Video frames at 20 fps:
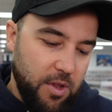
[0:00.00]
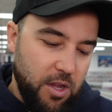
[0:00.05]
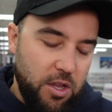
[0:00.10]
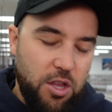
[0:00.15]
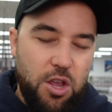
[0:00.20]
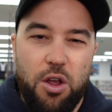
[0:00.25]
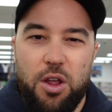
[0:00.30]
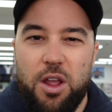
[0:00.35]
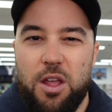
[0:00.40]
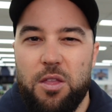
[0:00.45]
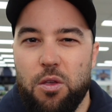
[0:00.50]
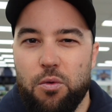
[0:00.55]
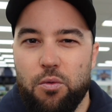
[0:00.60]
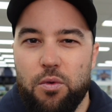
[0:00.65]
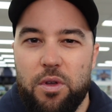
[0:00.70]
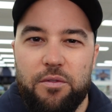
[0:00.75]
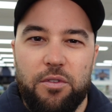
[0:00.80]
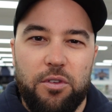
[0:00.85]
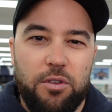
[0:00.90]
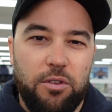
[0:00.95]
you know, in the
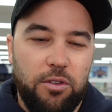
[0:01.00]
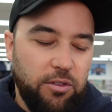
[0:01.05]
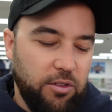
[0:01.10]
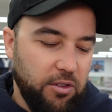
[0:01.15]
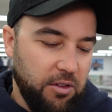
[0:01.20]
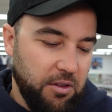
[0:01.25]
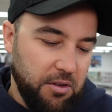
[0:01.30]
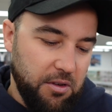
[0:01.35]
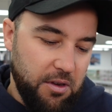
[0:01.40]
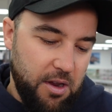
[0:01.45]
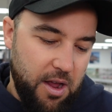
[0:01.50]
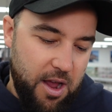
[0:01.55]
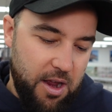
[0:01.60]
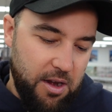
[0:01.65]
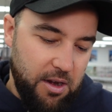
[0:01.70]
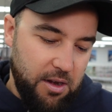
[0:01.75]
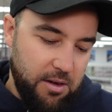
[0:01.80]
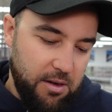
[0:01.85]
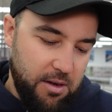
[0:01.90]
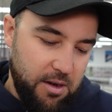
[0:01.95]
rivers and
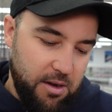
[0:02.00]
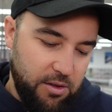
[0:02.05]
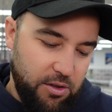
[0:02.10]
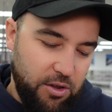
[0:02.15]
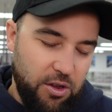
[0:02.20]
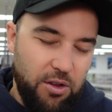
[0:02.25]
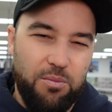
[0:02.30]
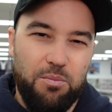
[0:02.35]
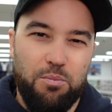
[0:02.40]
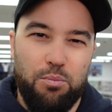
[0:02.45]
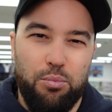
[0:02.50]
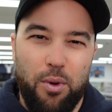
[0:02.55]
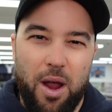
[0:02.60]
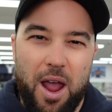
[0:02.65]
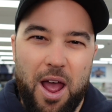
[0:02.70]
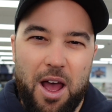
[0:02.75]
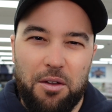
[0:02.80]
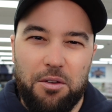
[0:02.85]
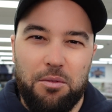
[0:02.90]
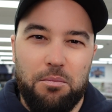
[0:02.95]
you know,
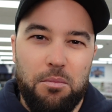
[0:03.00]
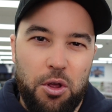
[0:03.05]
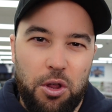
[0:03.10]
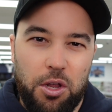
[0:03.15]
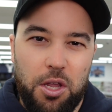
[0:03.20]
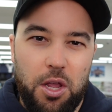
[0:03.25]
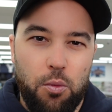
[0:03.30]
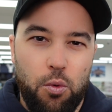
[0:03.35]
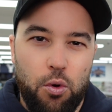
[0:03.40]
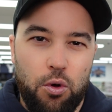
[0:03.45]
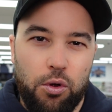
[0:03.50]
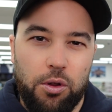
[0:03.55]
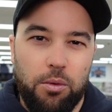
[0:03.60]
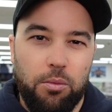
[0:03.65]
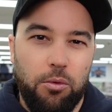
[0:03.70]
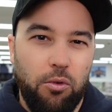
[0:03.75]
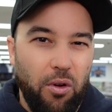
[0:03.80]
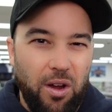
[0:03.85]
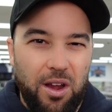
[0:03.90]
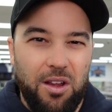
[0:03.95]
brown murky water,
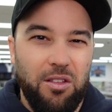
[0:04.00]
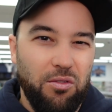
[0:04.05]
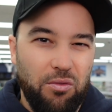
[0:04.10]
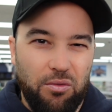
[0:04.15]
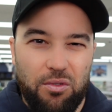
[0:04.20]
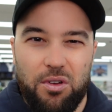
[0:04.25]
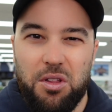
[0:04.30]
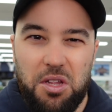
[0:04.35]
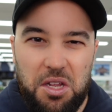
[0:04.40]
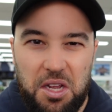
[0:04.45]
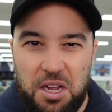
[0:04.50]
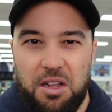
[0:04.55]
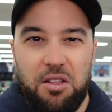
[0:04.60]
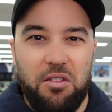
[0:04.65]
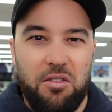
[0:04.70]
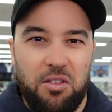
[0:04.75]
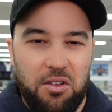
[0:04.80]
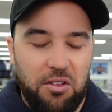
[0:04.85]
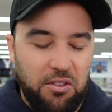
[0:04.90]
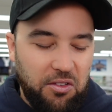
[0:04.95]
green's really
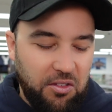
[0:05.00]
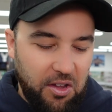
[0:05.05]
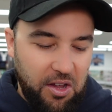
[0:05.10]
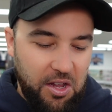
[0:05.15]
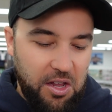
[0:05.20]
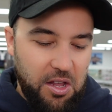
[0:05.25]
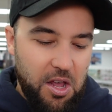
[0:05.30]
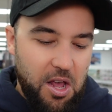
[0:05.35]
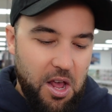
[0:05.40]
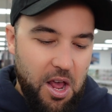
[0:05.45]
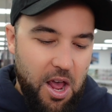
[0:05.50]
easy to see.